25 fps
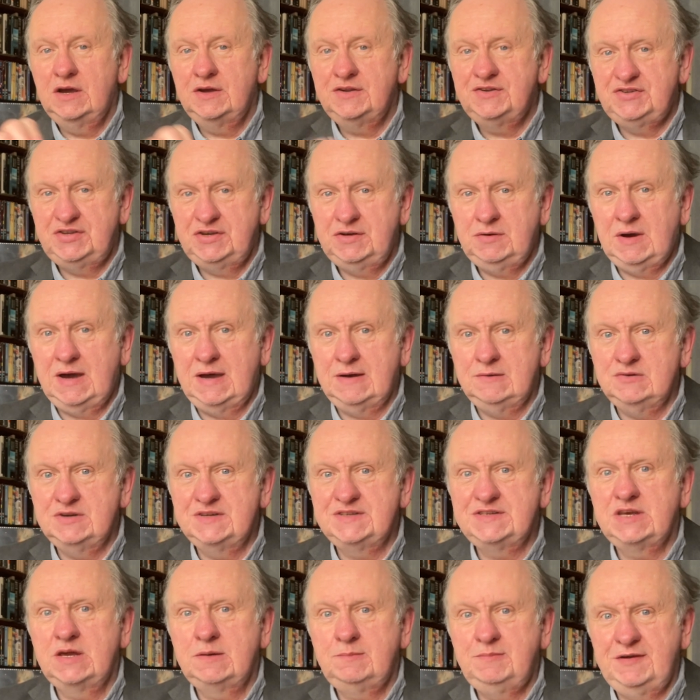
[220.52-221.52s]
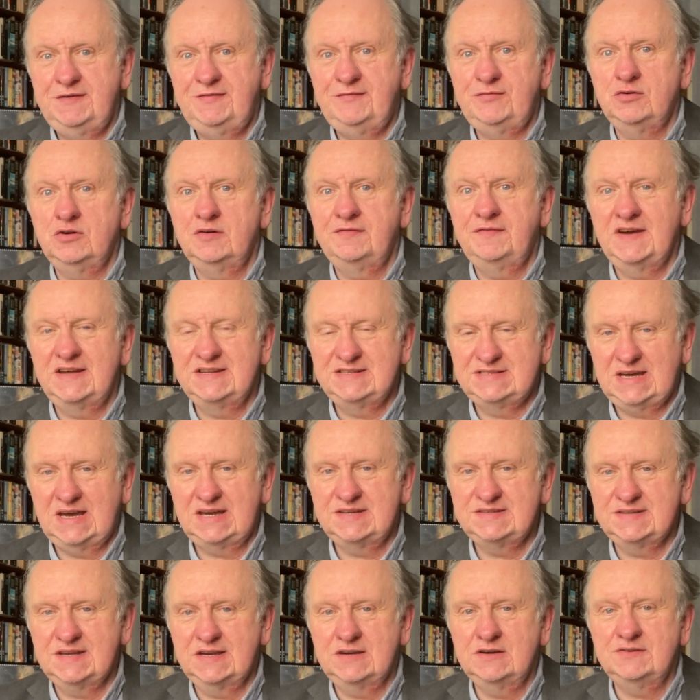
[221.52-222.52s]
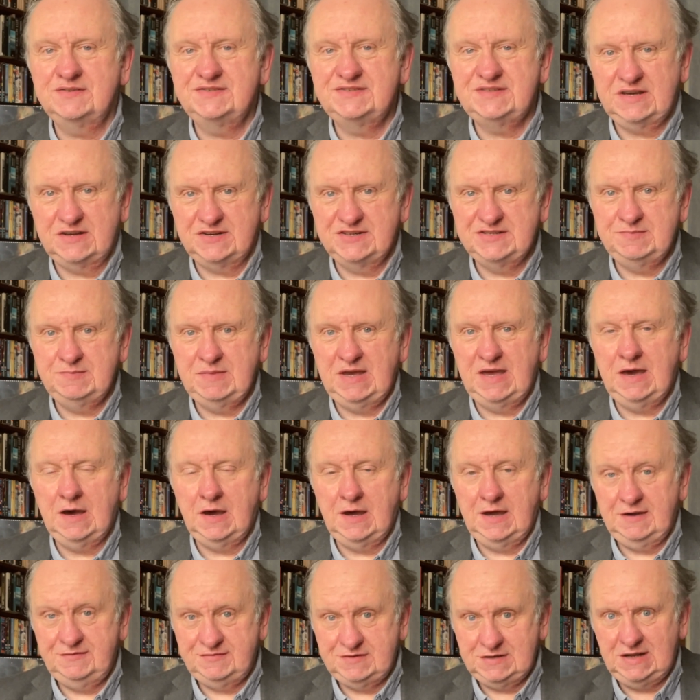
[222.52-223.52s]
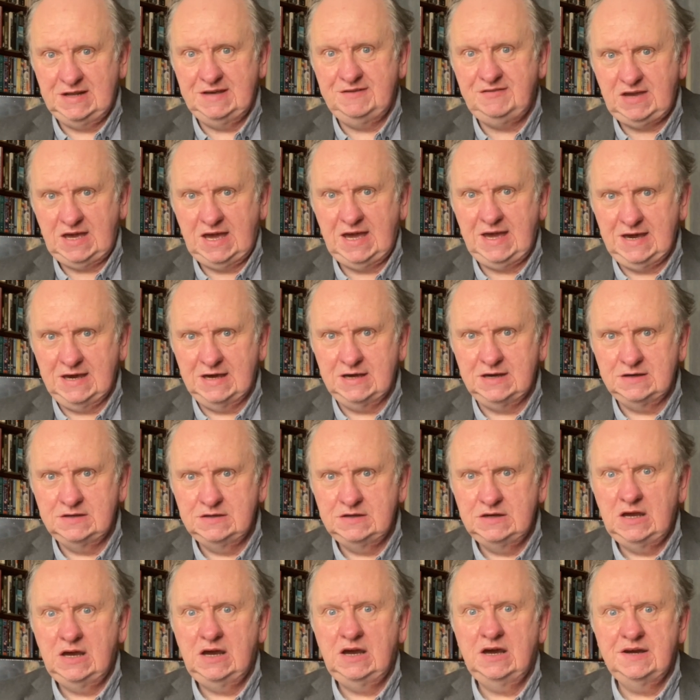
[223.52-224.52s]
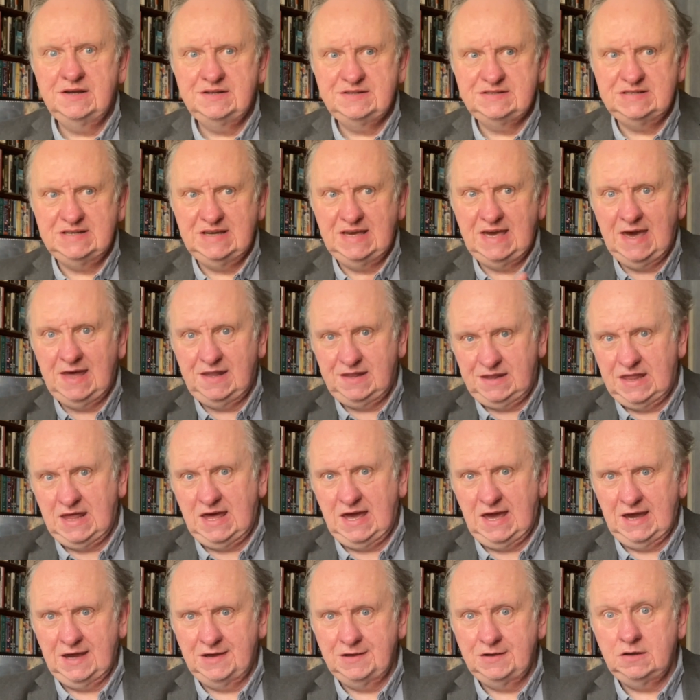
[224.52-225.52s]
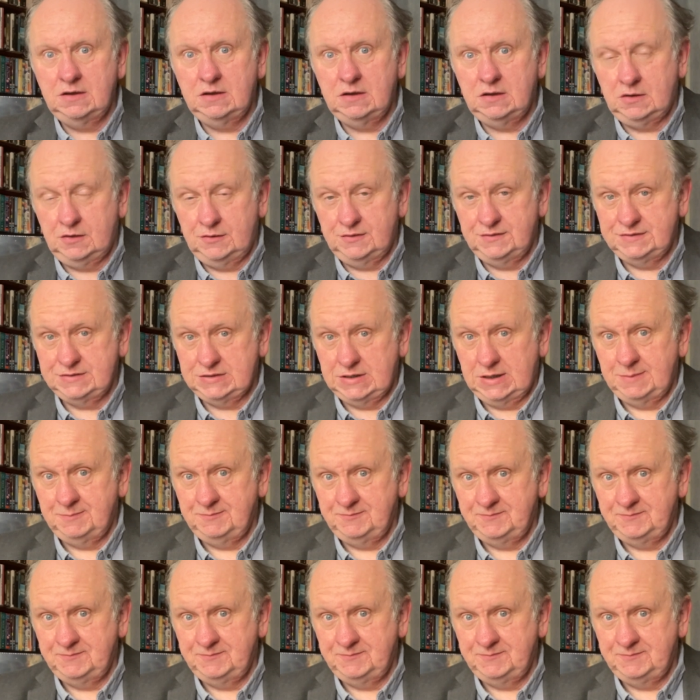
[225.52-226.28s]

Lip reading: 2 hours before Fantastical tells me I have to leave here to get there on time.